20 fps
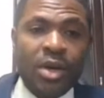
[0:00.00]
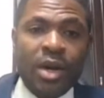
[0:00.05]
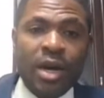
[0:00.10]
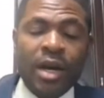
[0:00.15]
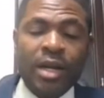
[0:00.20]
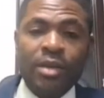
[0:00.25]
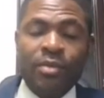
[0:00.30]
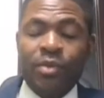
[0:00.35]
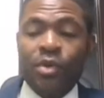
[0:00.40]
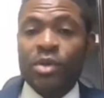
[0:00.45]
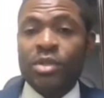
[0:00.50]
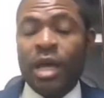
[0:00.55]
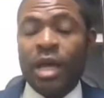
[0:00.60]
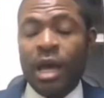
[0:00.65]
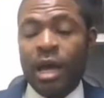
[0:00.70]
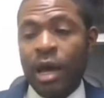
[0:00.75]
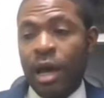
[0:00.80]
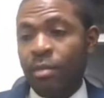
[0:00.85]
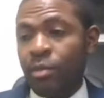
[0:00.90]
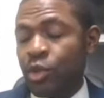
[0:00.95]
And of course,
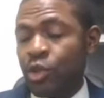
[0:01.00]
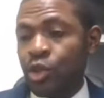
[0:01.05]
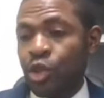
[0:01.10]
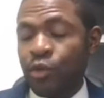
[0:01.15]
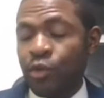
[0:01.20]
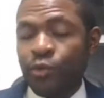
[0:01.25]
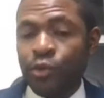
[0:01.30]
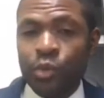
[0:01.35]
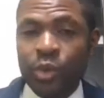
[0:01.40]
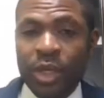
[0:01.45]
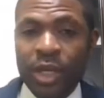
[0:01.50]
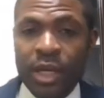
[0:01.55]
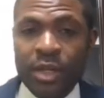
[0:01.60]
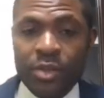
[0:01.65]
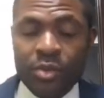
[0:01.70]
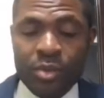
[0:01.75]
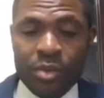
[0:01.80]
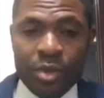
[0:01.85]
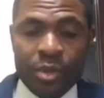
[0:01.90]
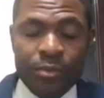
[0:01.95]
I'm not sure if you would get
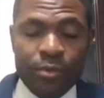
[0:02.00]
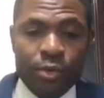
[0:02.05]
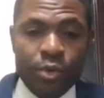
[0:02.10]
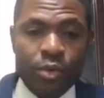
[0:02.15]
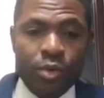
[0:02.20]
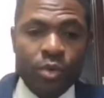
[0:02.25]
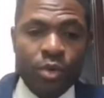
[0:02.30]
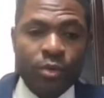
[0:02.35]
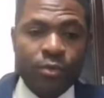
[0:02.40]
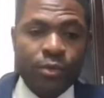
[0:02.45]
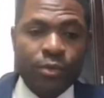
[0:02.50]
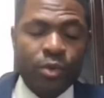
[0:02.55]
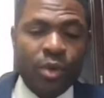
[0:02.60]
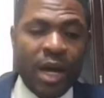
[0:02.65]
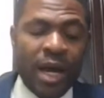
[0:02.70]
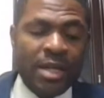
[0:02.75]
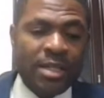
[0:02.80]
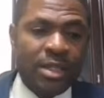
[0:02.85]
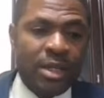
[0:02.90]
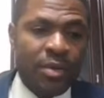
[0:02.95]
if you'd
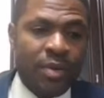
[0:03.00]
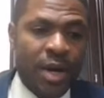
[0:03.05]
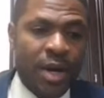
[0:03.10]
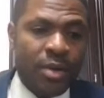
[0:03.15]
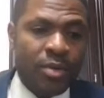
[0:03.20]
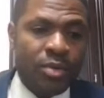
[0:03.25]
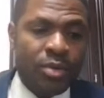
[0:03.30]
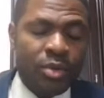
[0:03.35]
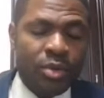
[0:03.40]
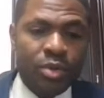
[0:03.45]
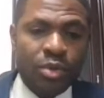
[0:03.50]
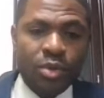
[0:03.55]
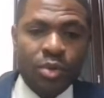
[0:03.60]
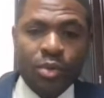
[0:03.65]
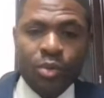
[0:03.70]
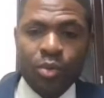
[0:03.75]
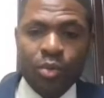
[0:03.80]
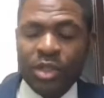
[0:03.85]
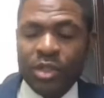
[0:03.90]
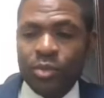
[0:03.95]
ask around,
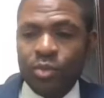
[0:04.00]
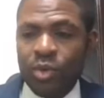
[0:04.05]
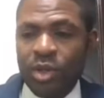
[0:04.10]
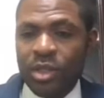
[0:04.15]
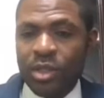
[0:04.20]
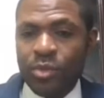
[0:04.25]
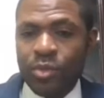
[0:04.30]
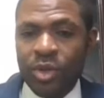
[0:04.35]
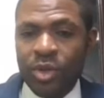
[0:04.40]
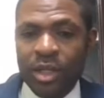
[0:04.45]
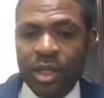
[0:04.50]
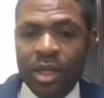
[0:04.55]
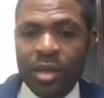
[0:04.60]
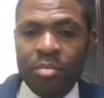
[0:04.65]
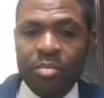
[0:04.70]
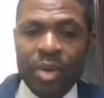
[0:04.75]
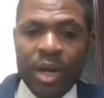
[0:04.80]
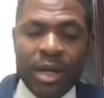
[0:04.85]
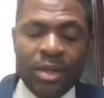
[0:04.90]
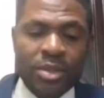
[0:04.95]
what the
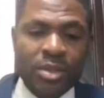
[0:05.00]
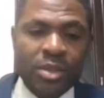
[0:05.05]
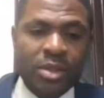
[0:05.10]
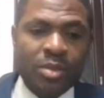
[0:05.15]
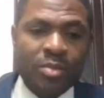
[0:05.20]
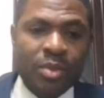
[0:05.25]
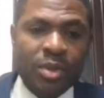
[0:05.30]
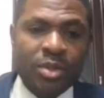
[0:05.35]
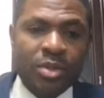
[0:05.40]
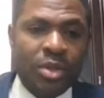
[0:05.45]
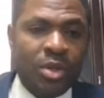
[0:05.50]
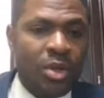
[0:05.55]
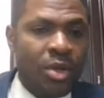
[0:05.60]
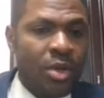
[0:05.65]
impact is, but